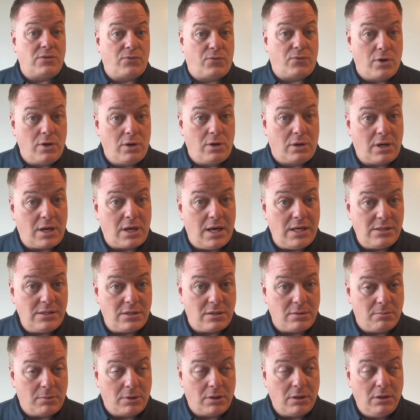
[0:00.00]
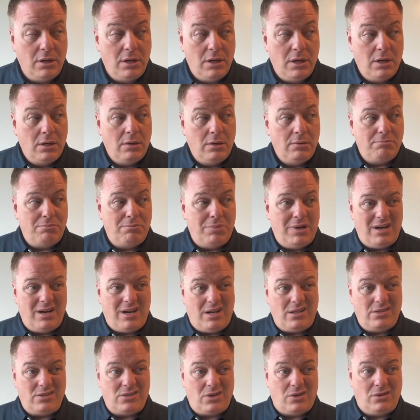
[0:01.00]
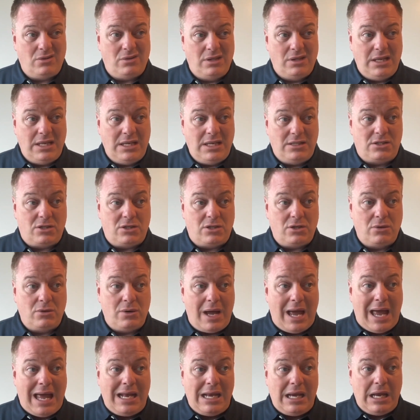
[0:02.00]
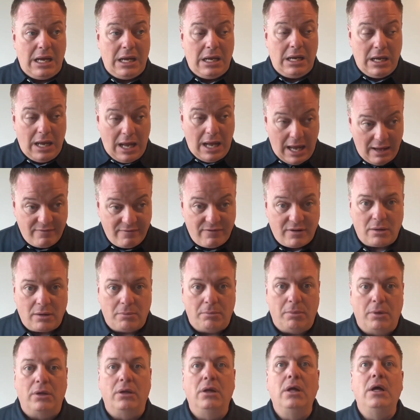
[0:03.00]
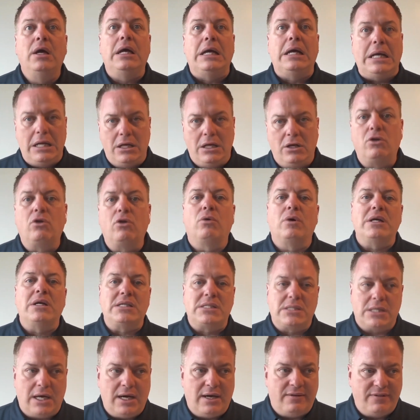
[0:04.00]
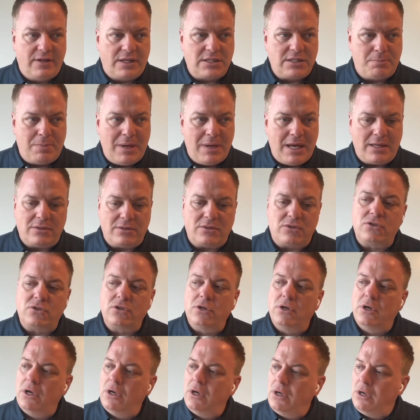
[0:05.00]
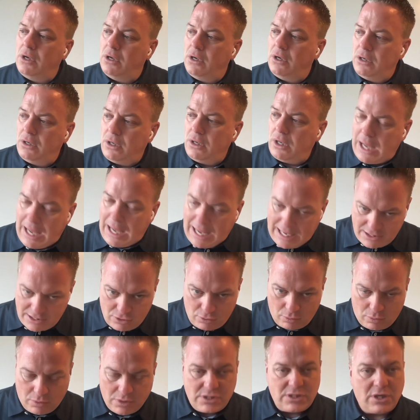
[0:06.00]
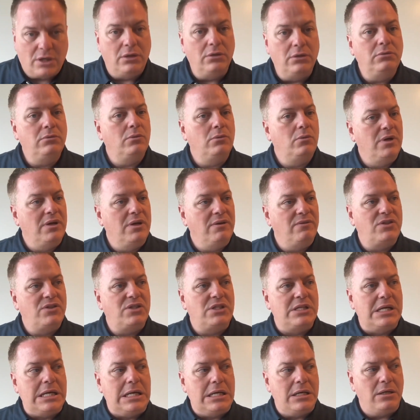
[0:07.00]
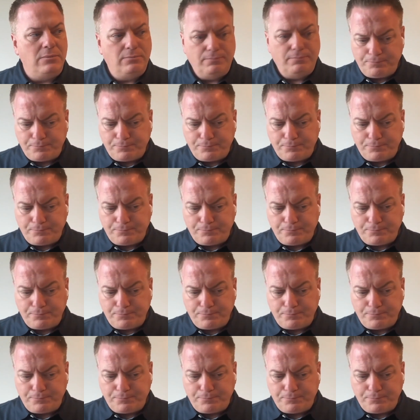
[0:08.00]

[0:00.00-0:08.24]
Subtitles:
for your customer, but it also leads to an inevitable increase of expense. As a result, we've seen